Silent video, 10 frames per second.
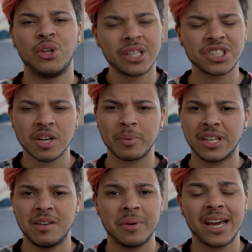You can shop on
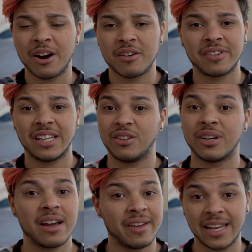eBay, however, they don't
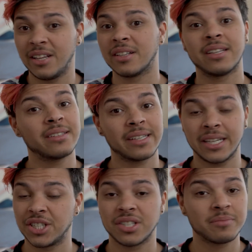have any
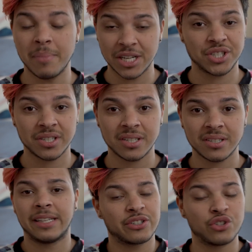authentication measures.
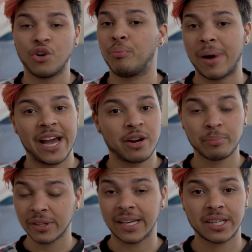There's no buyer
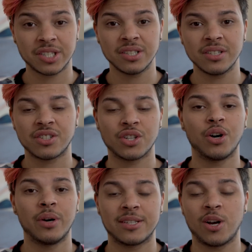protection,
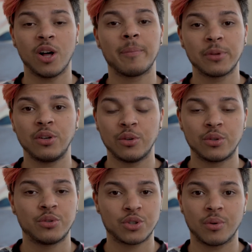so it's all up to you
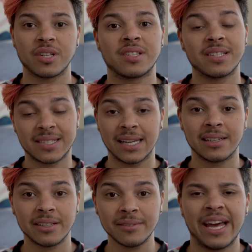to trust the
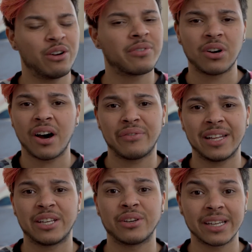seller. And overall, I feel
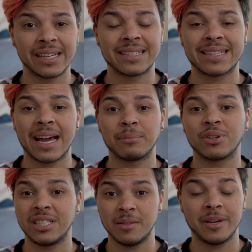like you can get scammed
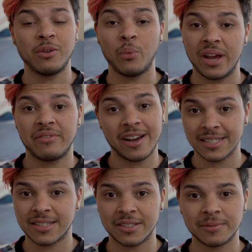on eBay way
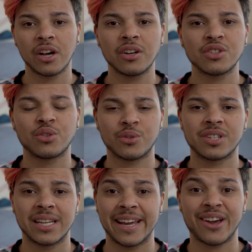faster. Other
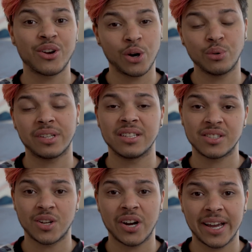stores like Goat and
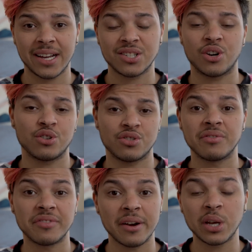StockX are also
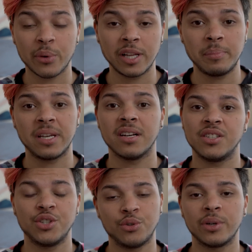very great
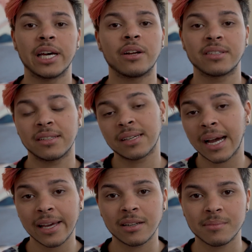because you do get authentic
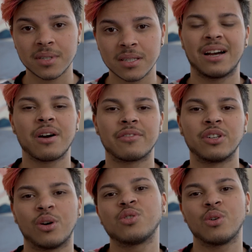items. However,
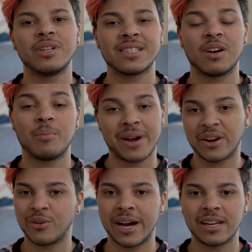those only sell brand
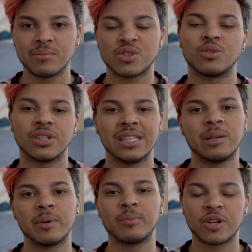new items, so they're a
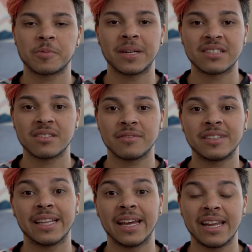little bit more expensive
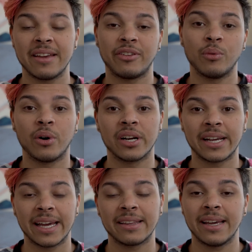than if you want to
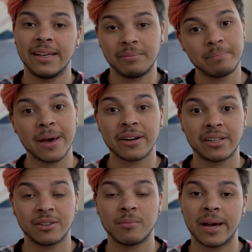get a better
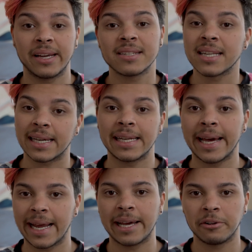deal buying a secondhand
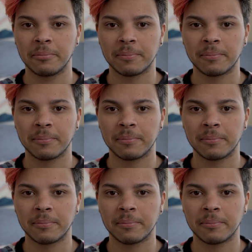item.